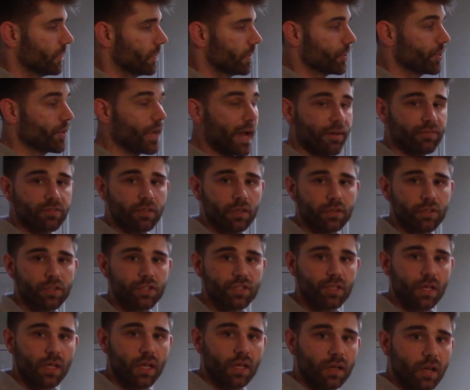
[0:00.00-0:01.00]
you have to
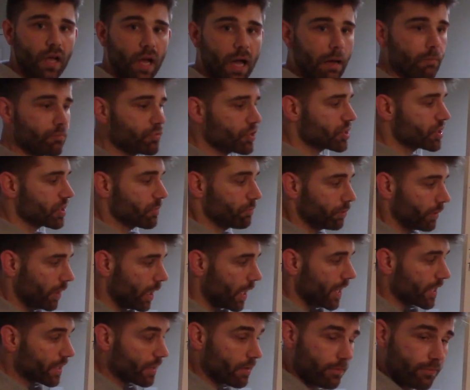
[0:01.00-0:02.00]
understand I'm just
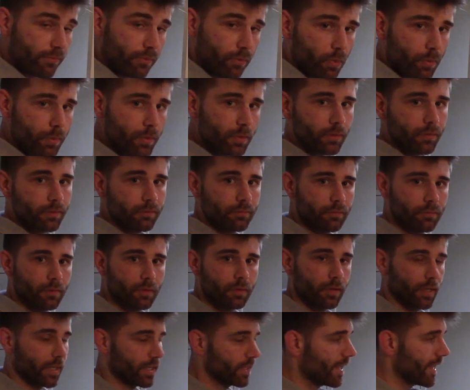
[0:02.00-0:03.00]
applying the formula
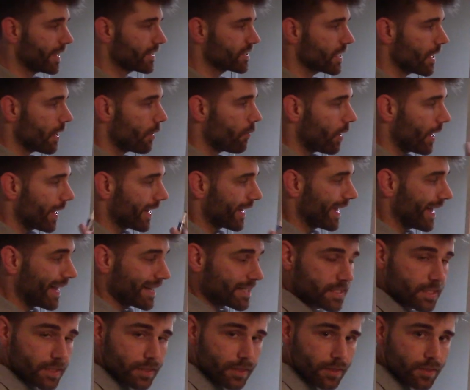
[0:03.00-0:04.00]
and that's how I
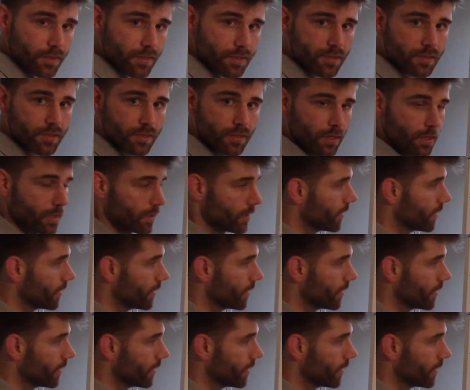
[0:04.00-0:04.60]
got to this.